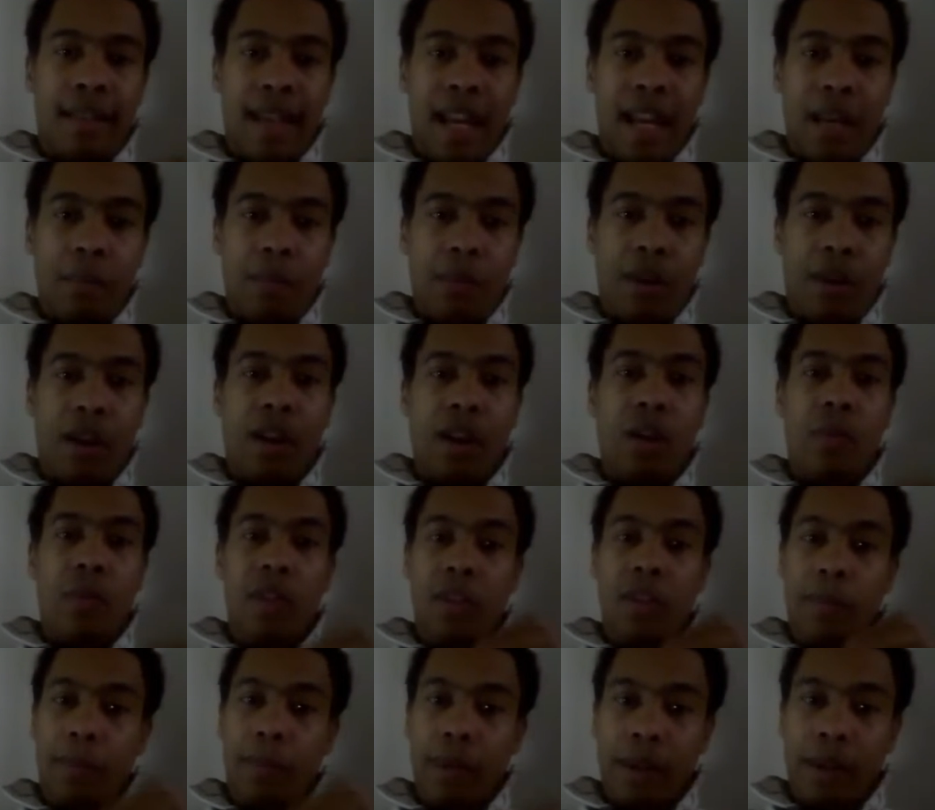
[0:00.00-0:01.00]
Denmark
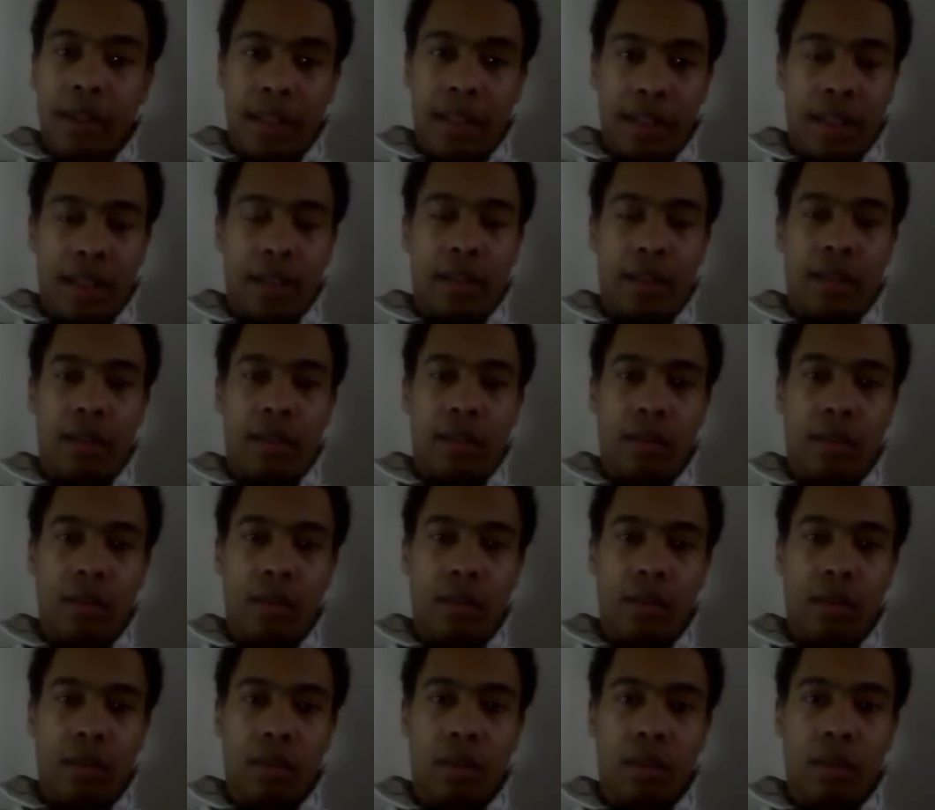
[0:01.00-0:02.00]
was Protestant.
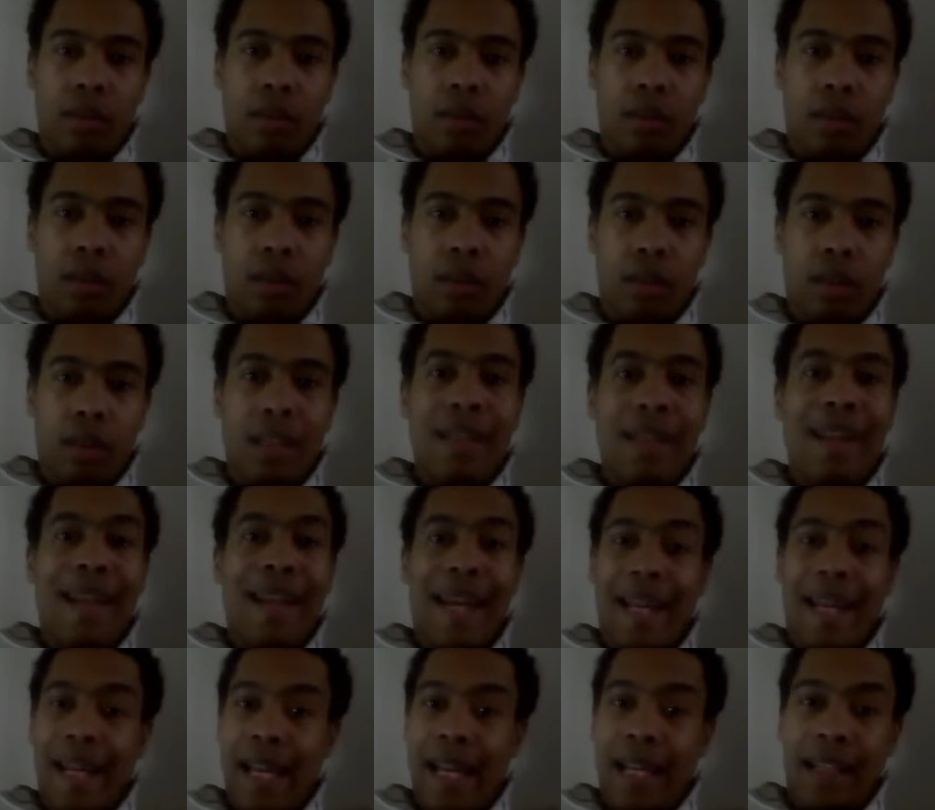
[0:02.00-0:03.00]

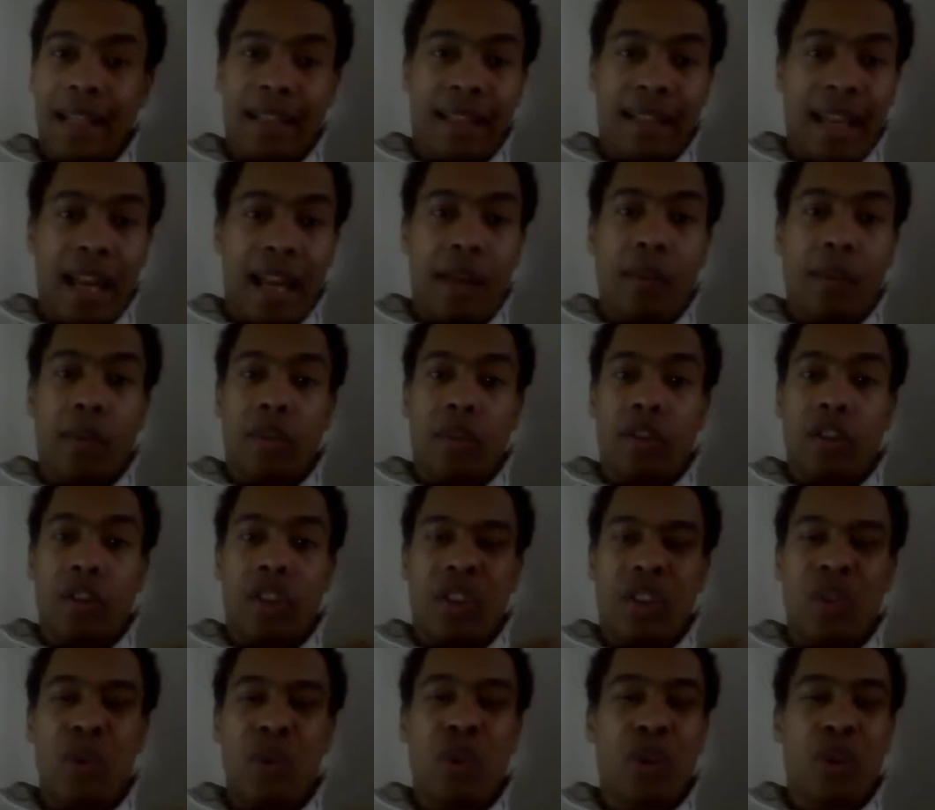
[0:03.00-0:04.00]
And at the time there was a
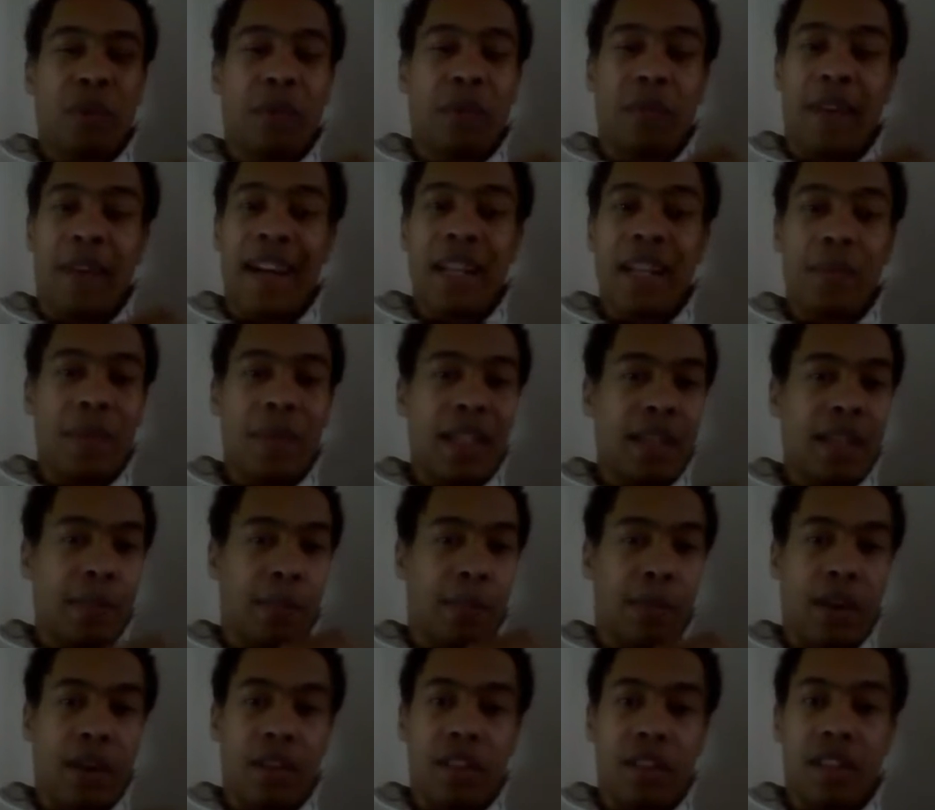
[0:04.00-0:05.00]
huge fight between the
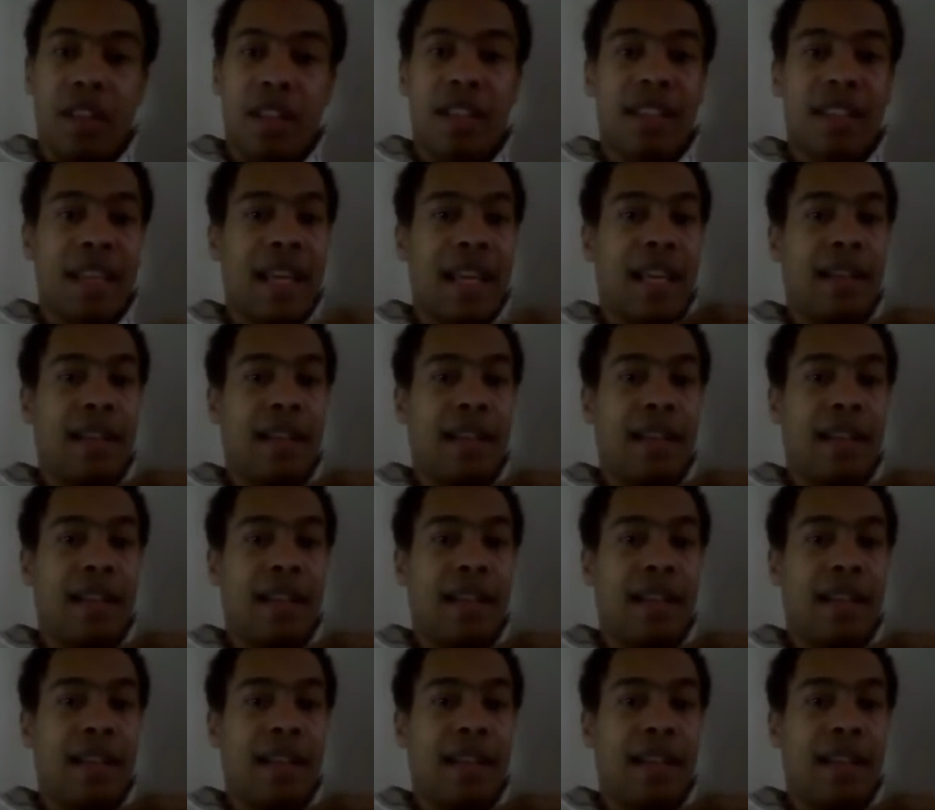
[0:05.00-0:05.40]
Protestants